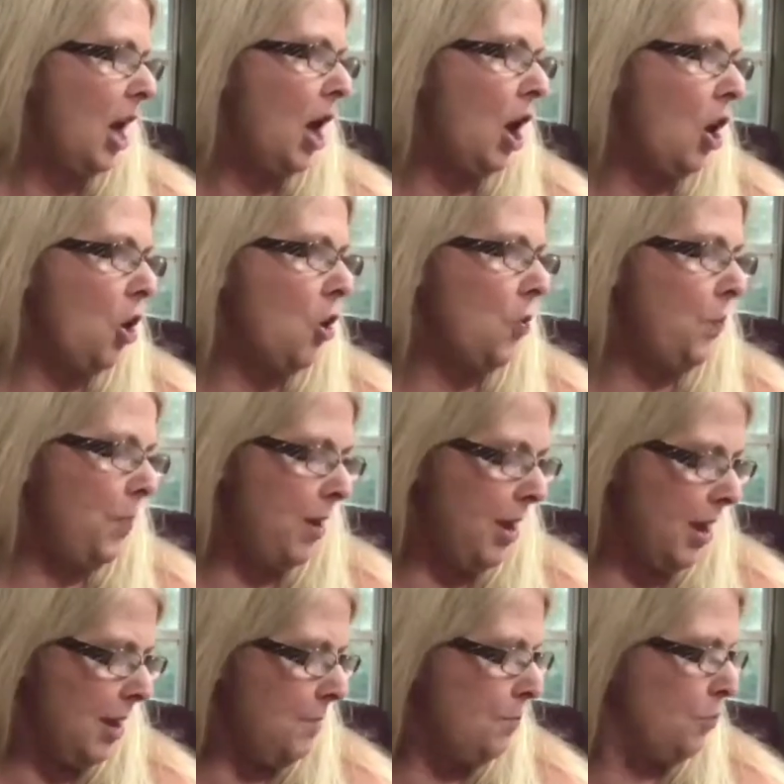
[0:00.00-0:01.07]

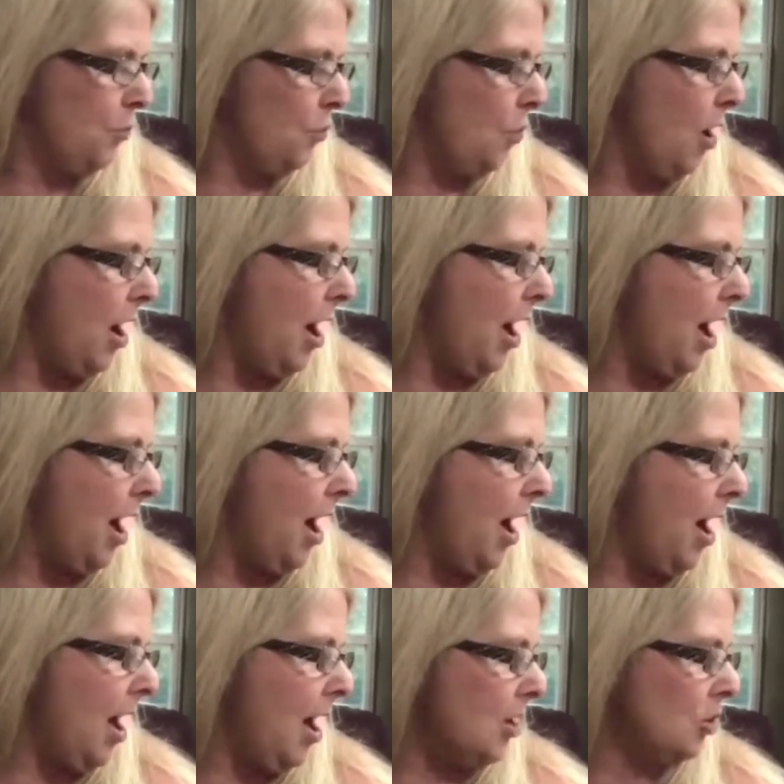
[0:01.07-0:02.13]
Open,
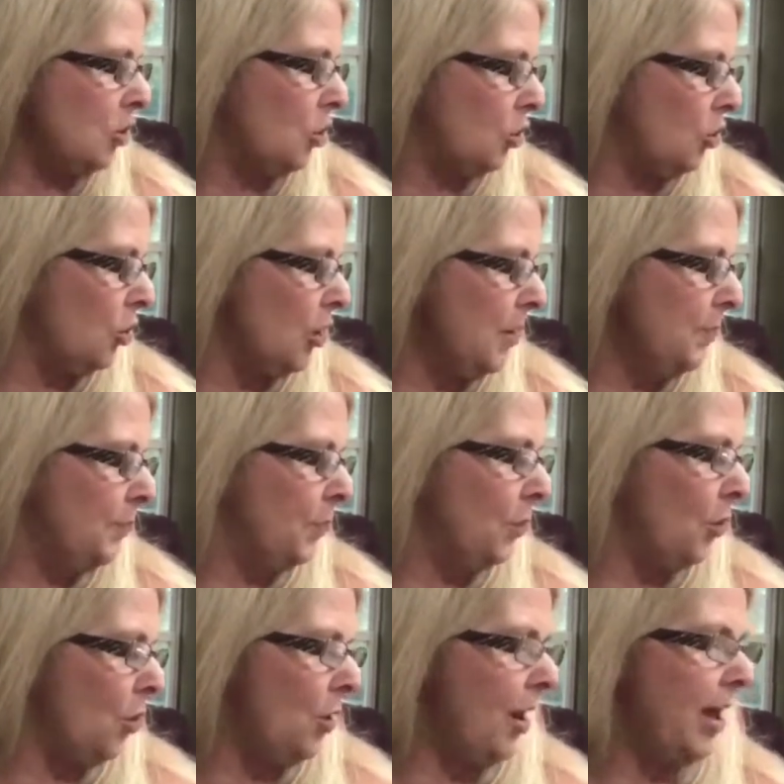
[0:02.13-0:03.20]
brush. Good
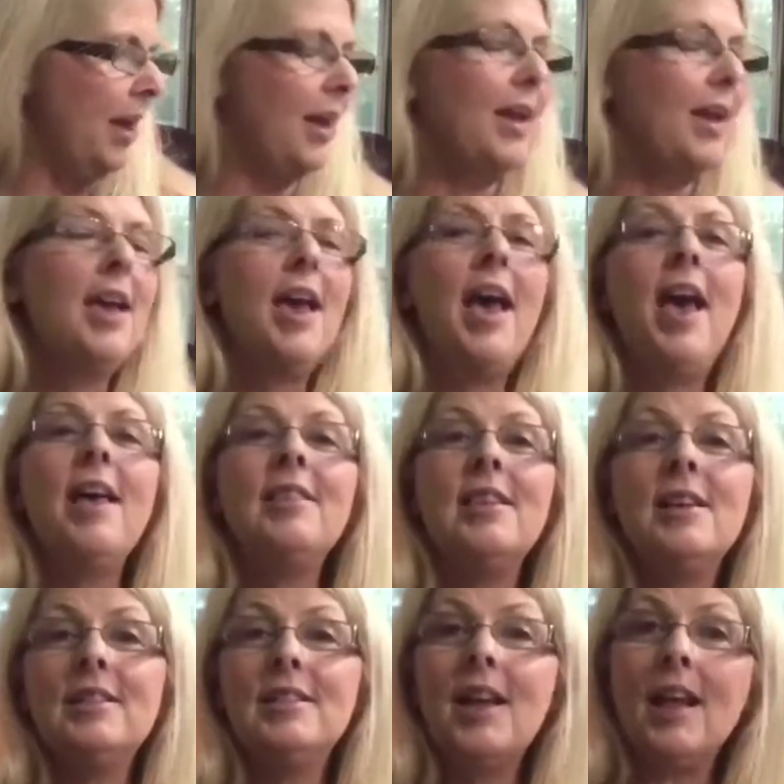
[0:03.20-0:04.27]
boy. And
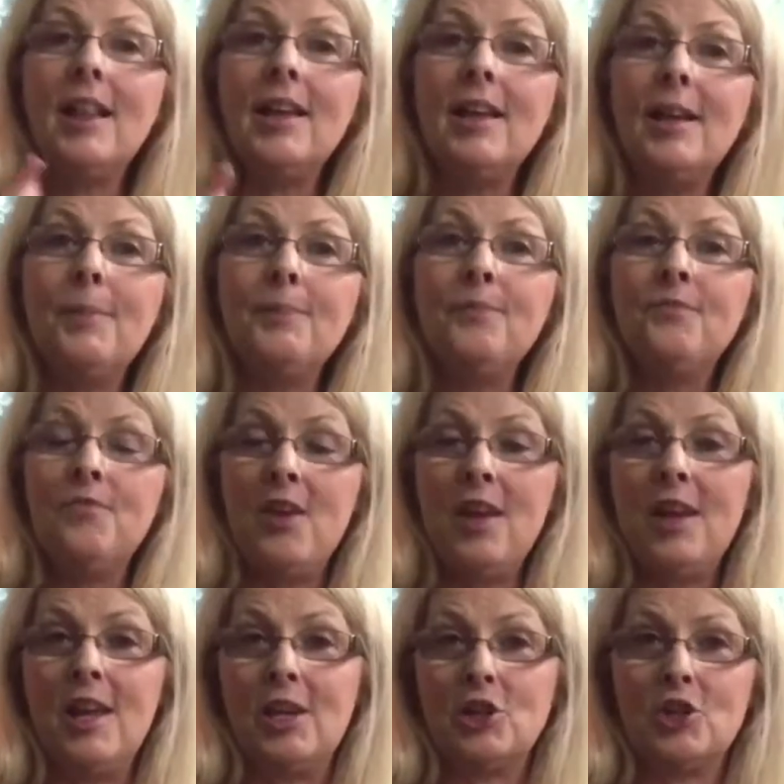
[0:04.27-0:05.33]
then tell him,
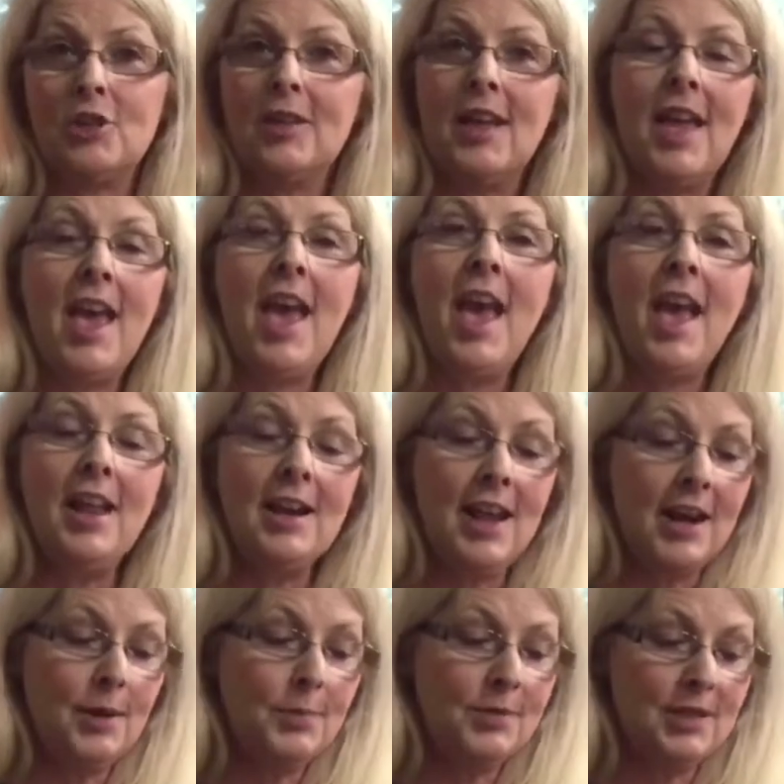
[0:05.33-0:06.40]
finish. And
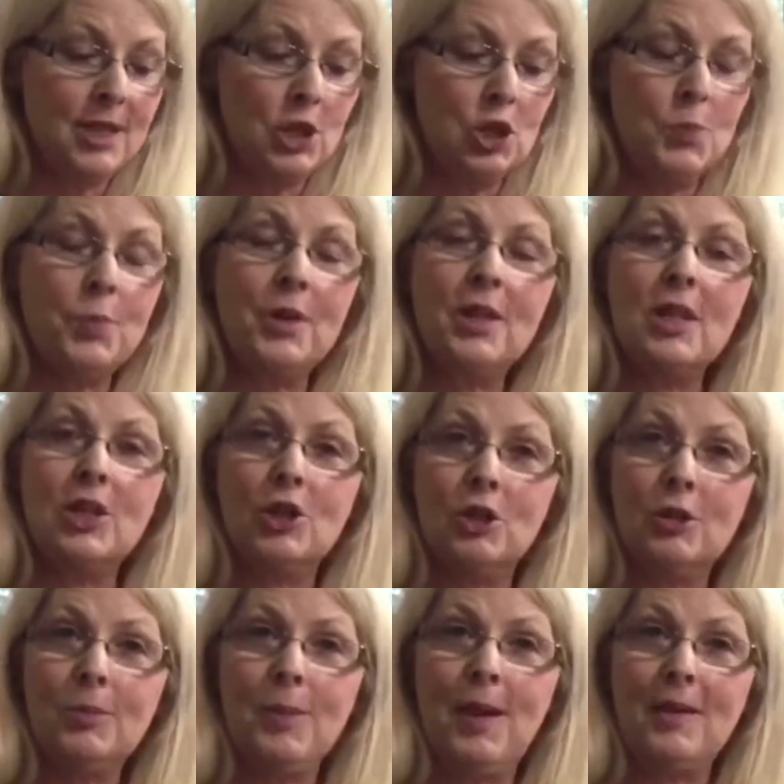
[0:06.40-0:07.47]
let them see you put the
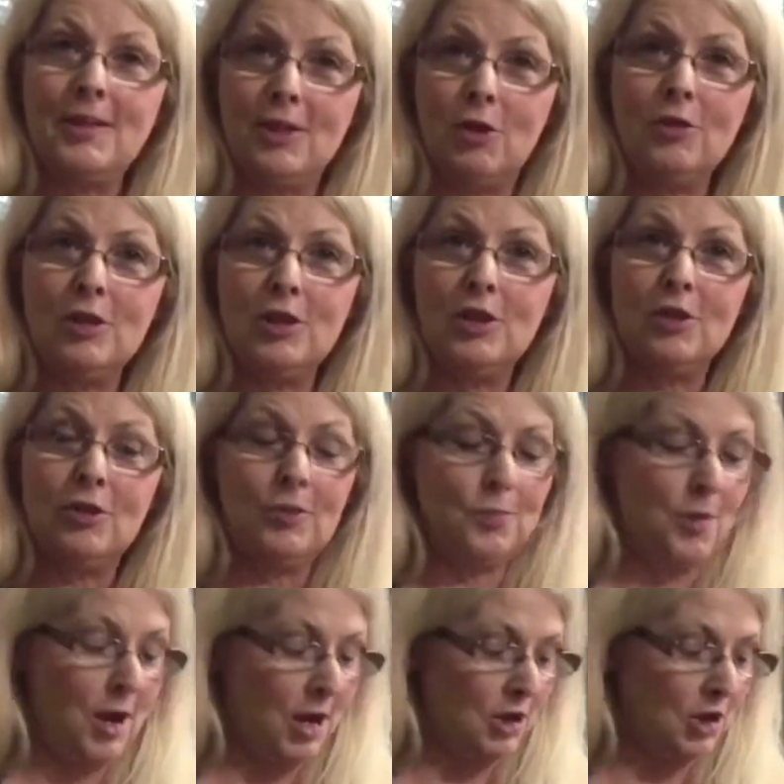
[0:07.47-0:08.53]
toothpaste on the
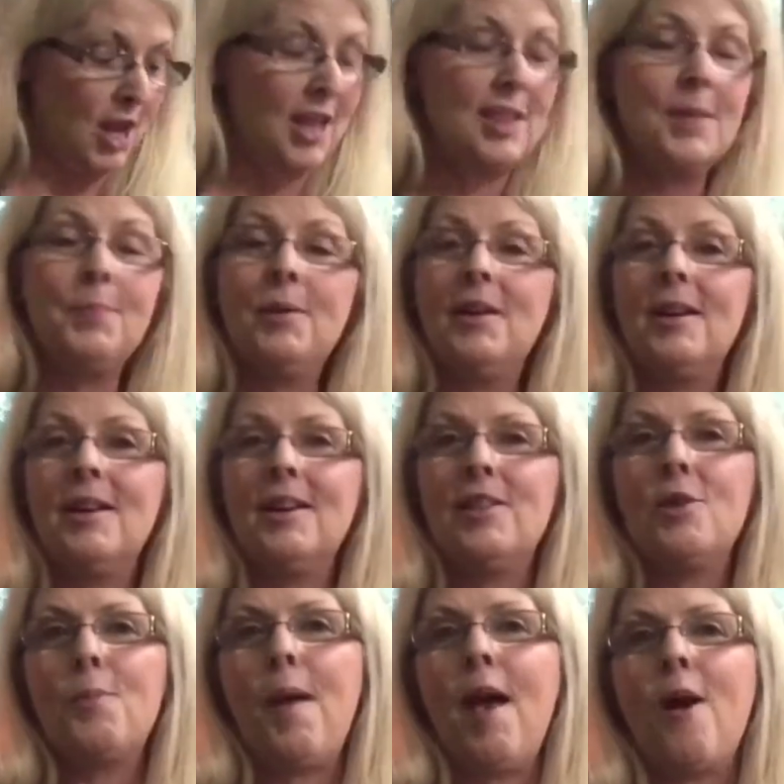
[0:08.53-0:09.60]
toothbrush and then put it in
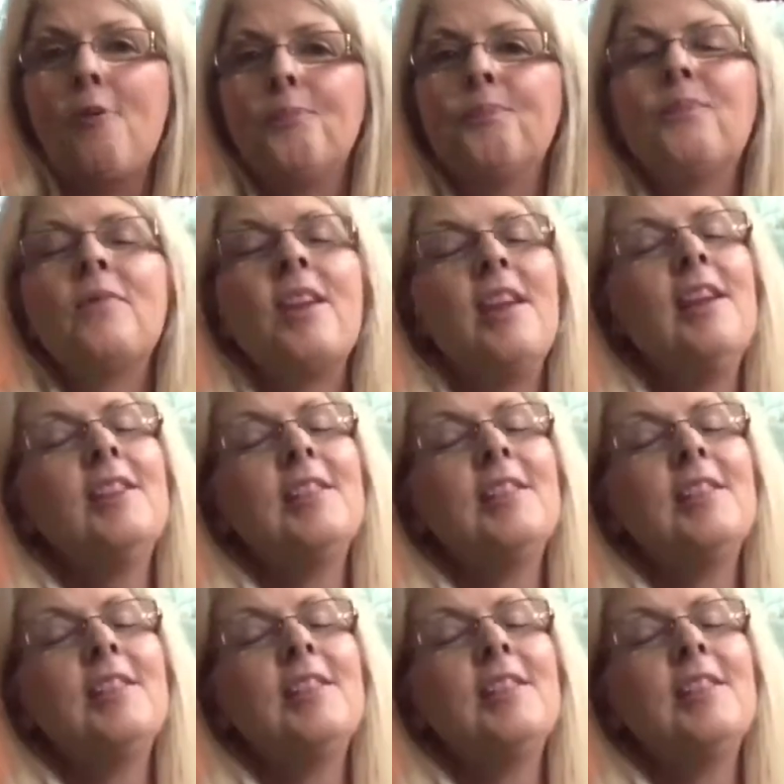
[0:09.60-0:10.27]
their mouth. And